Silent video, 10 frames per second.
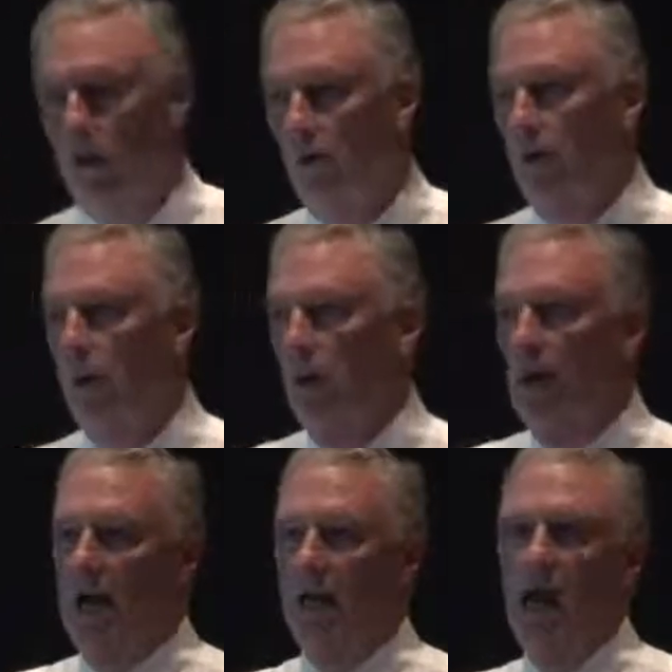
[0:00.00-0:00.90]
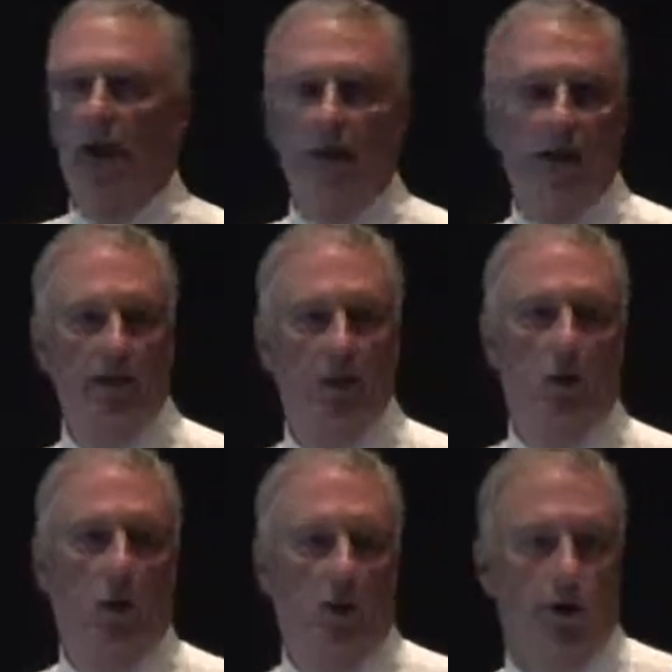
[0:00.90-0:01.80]
So when I log in to
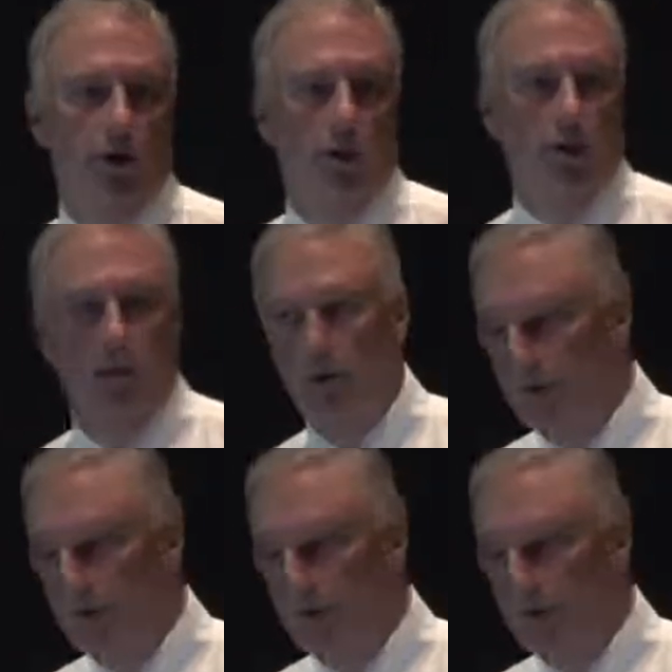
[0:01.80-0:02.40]
order